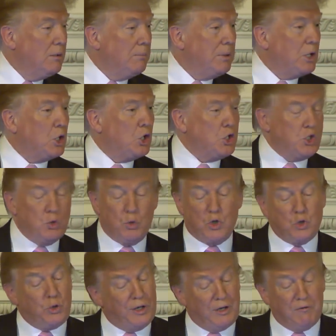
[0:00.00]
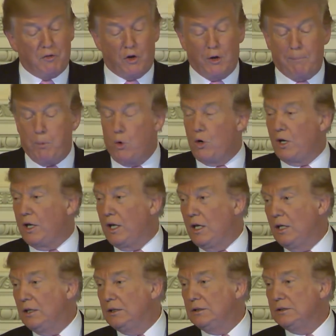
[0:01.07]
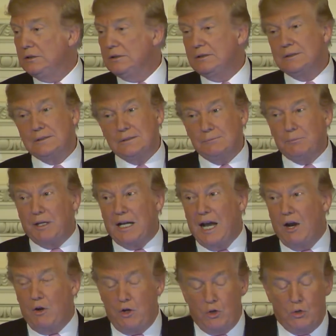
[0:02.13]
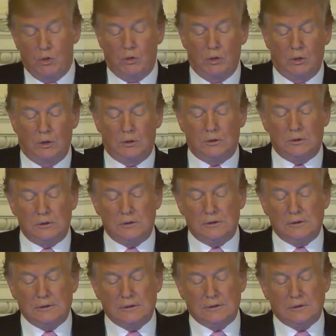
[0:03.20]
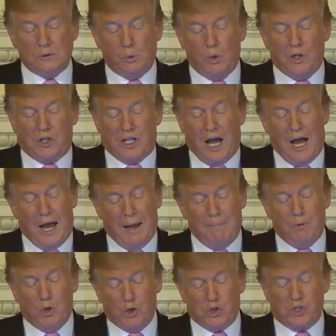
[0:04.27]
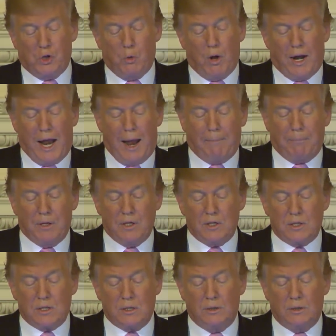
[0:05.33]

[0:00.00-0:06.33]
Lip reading: Because you were treated very poorly, but now you are. With time, you'll see what happens.